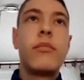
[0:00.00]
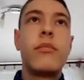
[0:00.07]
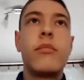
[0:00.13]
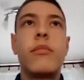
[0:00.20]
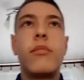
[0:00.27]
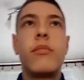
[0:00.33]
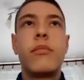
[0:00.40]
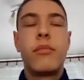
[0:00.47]

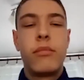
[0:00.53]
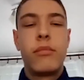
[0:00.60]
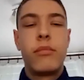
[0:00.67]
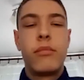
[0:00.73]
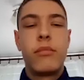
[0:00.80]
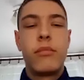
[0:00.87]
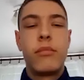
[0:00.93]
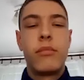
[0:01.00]

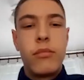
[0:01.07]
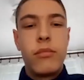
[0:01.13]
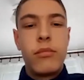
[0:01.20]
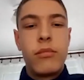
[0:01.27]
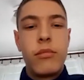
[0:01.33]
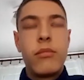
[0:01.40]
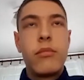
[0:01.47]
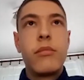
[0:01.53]

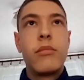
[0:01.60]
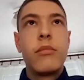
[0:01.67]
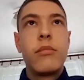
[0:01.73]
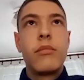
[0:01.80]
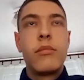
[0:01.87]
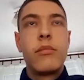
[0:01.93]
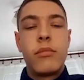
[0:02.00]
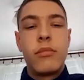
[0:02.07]

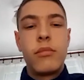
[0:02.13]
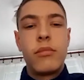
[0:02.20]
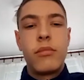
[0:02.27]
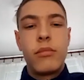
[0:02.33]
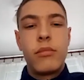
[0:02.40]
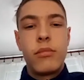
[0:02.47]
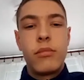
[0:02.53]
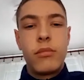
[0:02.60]

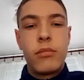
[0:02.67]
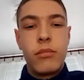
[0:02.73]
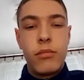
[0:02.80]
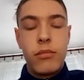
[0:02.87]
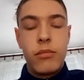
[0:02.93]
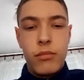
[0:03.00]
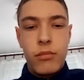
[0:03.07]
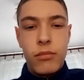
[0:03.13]

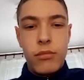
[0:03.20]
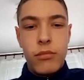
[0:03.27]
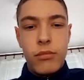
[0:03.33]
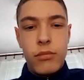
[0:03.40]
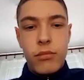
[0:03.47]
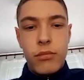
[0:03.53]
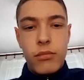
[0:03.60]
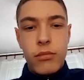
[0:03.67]

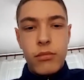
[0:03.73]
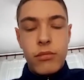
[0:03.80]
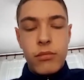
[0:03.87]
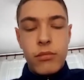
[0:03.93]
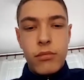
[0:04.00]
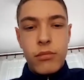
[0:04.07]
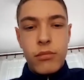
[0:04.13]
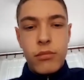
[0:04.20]

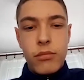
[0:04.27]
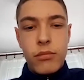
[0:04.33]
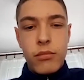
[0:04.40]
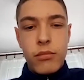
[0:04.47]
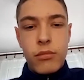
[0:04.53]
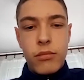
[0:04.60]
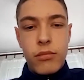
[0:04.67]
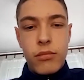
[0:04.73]

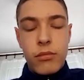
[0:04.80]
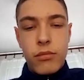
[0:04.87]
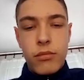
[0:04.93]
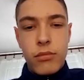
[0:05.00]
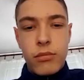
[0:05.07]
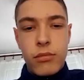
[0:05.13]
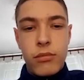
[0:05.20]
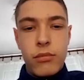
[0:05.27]

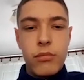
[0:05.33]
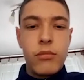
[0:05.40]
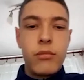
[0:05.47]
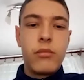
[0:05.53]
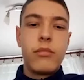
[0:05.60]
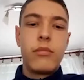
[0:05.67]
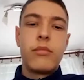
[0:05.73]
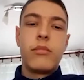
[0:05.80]

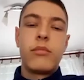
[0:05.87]
No words are spoken by the person on screen.